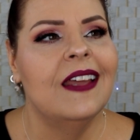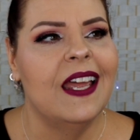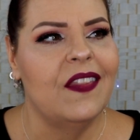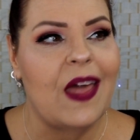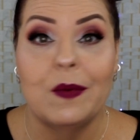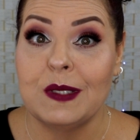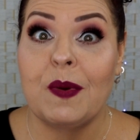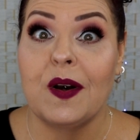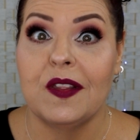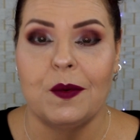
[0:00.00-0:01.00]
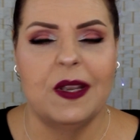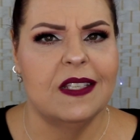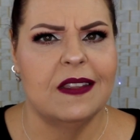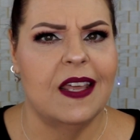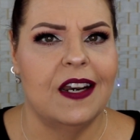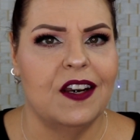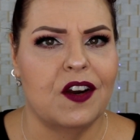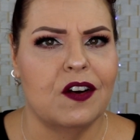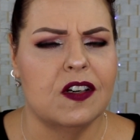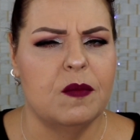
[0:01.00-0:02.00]
And that was part of the reason that it
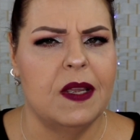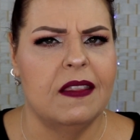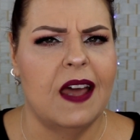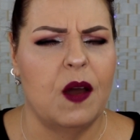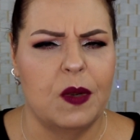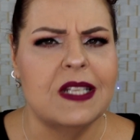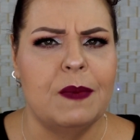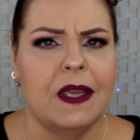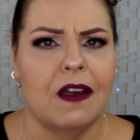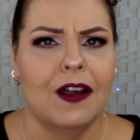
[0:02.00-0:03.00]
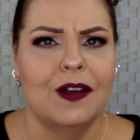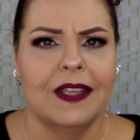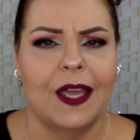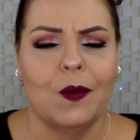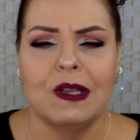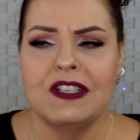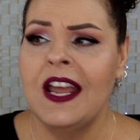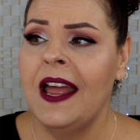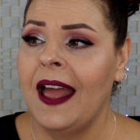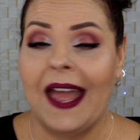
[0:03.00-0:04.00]
occurred to me that we speak our own language.
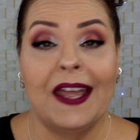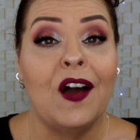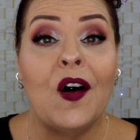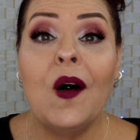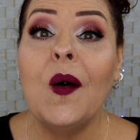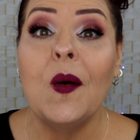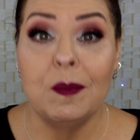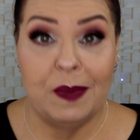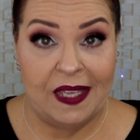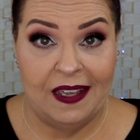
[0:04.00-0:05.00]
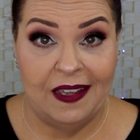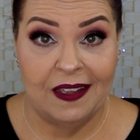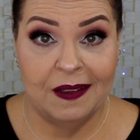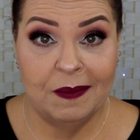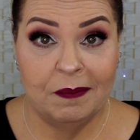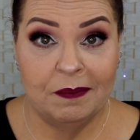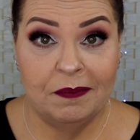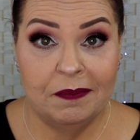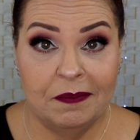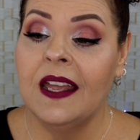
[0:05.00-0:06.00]
A haul being
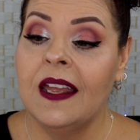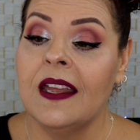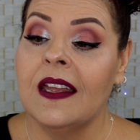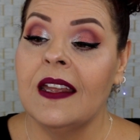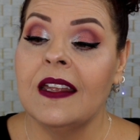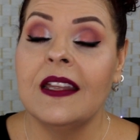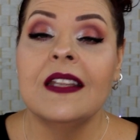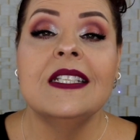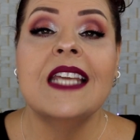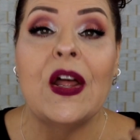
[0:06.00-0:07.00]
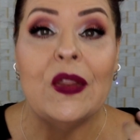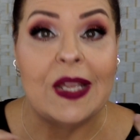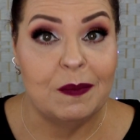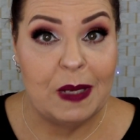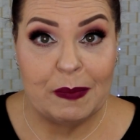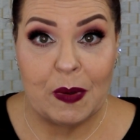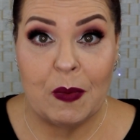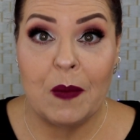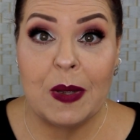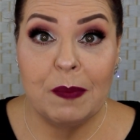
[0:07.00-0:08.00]
telling people
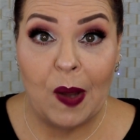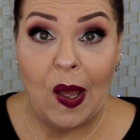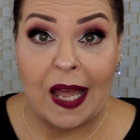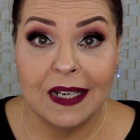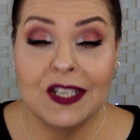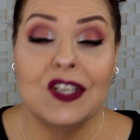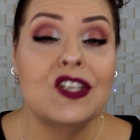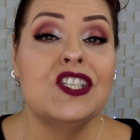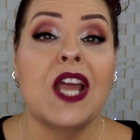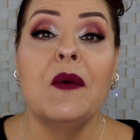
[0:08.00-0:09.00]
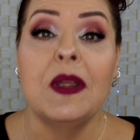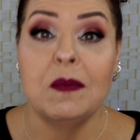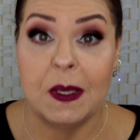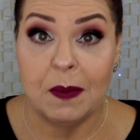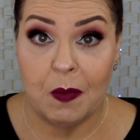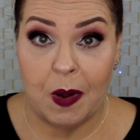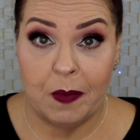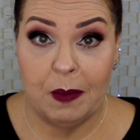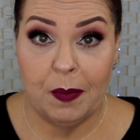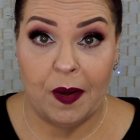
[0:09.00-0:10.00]
what we bought, showing people what
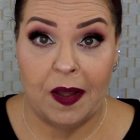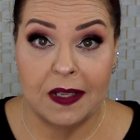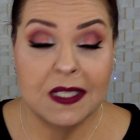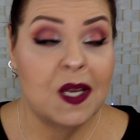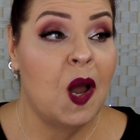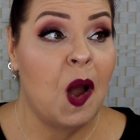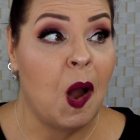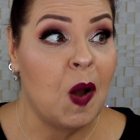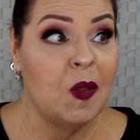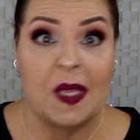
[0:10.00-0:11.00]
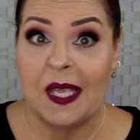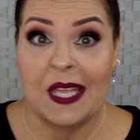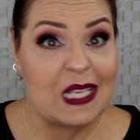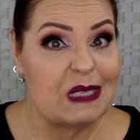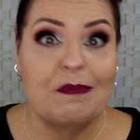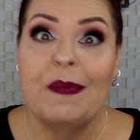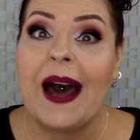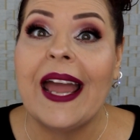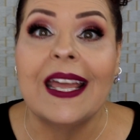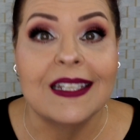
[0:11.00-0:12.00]
we bought. Hauling is
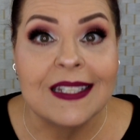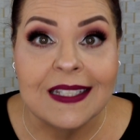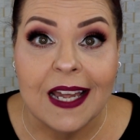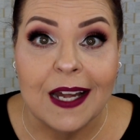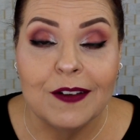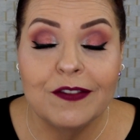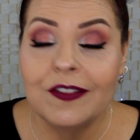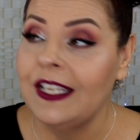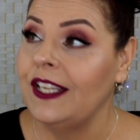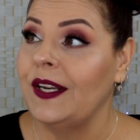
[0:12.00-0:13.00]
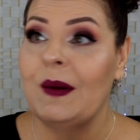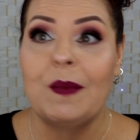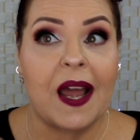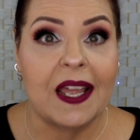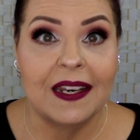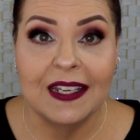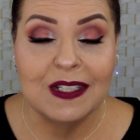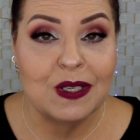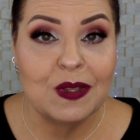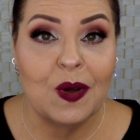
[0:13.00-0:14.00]
buying stuff, you know, buying
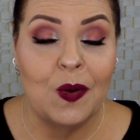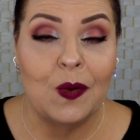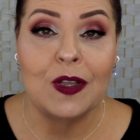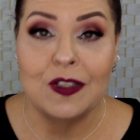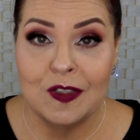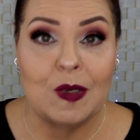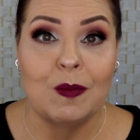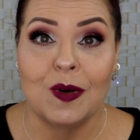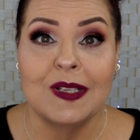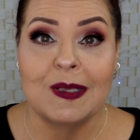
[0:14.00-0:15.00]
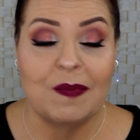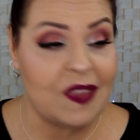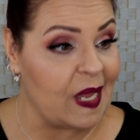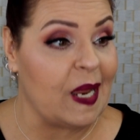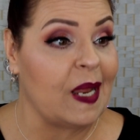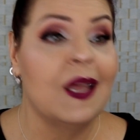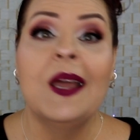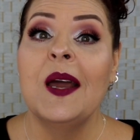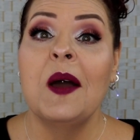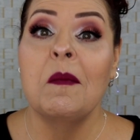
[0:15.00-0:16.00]
into the whole consumerism thing.
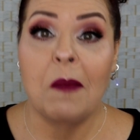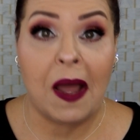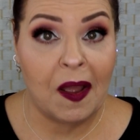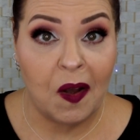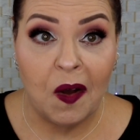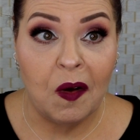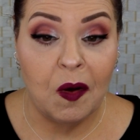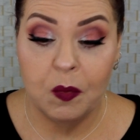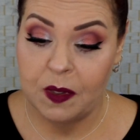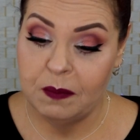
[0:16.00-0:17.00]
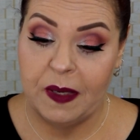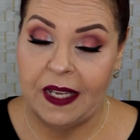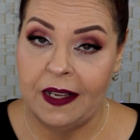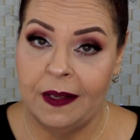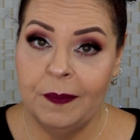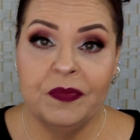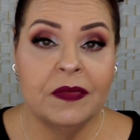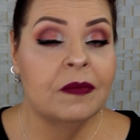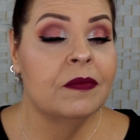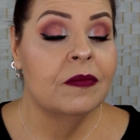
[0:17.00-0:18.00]
My haul would be
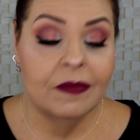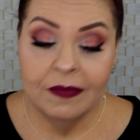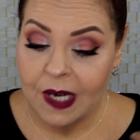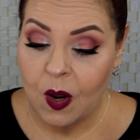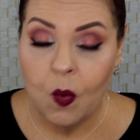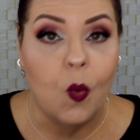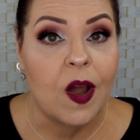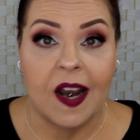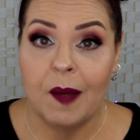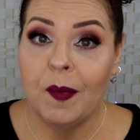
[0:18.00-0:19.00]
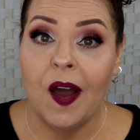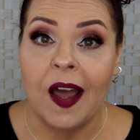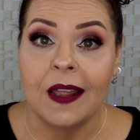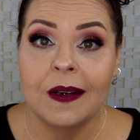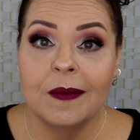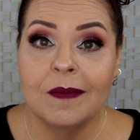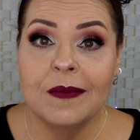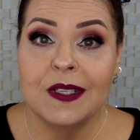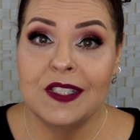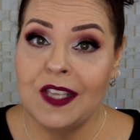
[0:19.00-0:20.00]
what I bought.
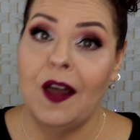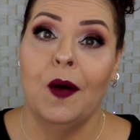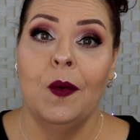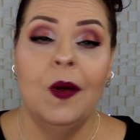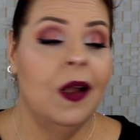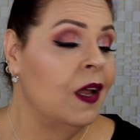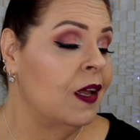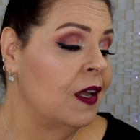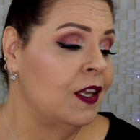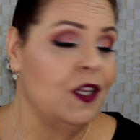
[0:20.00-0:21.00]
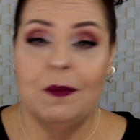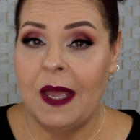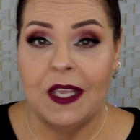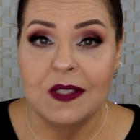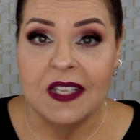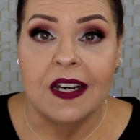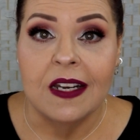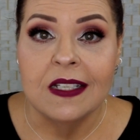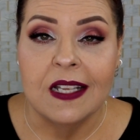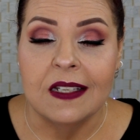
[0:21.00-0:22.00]
So you may use it in
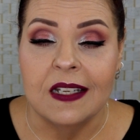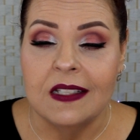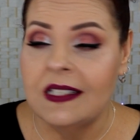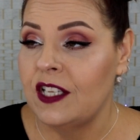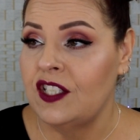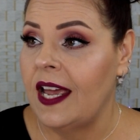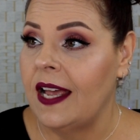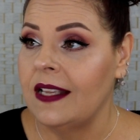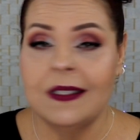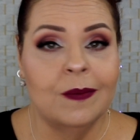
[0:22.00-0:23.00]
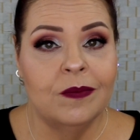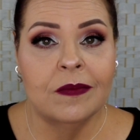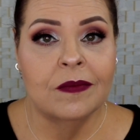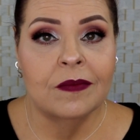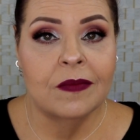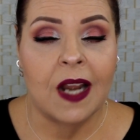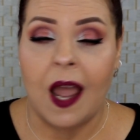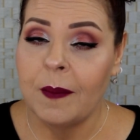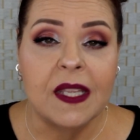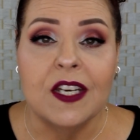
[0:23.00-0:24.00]
a sentence such as,
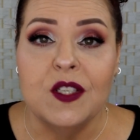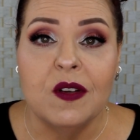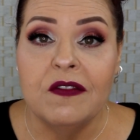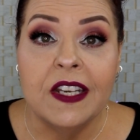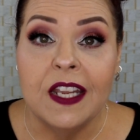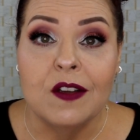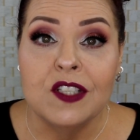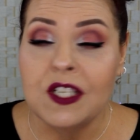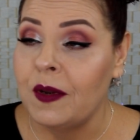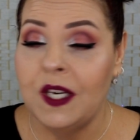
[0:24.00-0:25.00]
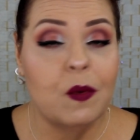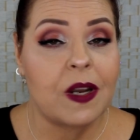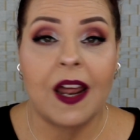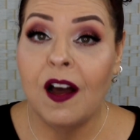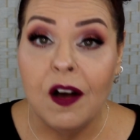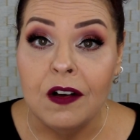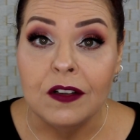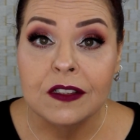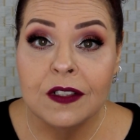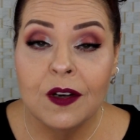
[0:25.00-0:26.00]
I'm going to do a video showing you what I
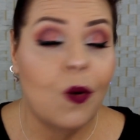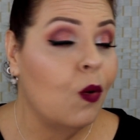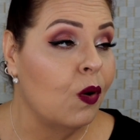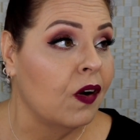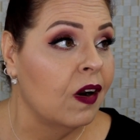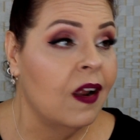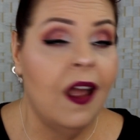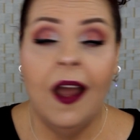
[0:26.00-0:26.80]
hauled. Or